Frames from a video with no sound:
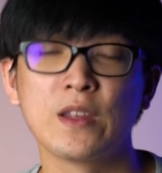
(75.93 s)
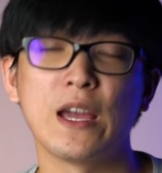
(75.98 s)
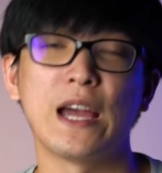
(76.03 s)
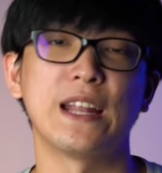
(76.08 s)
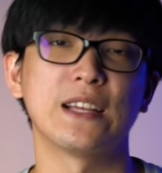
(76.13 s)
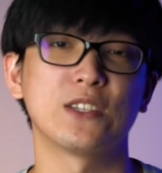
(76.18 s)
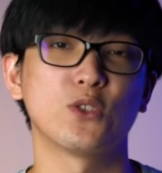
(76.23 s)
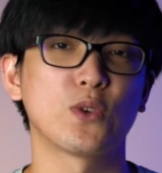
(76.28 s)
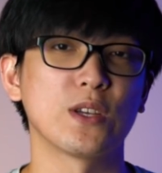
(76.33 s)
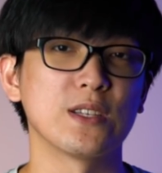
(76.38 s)

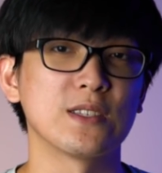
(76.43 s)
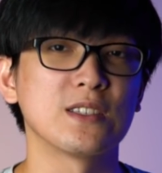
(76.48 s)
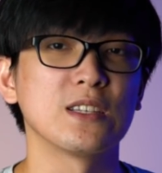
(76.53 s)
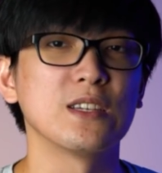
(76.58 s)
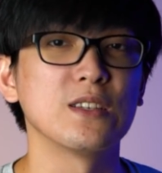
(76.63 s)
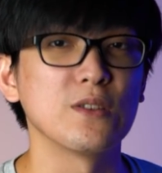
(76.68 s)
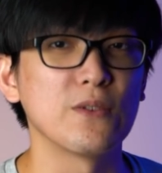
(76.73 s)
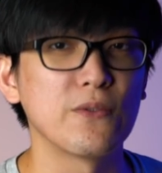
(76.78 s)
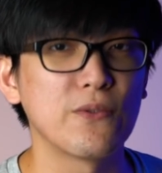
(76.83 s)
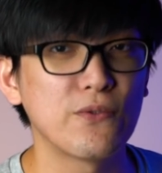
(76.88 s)
And as you can
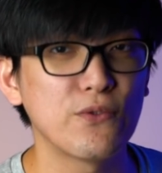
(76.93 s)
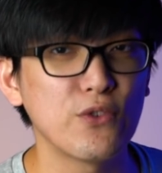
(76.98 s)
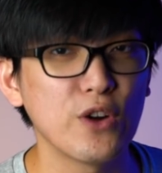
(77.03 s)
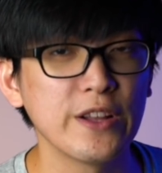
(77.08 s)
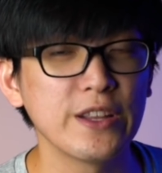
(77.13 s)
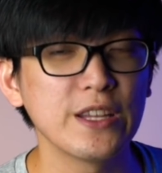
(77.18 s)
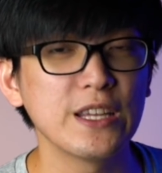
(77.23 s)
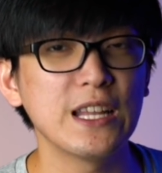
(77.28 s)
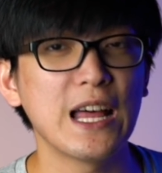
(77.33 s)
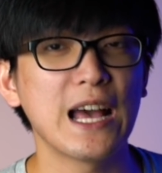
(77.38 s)
see in the
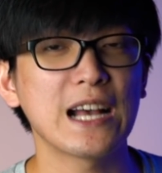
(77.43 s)
front, it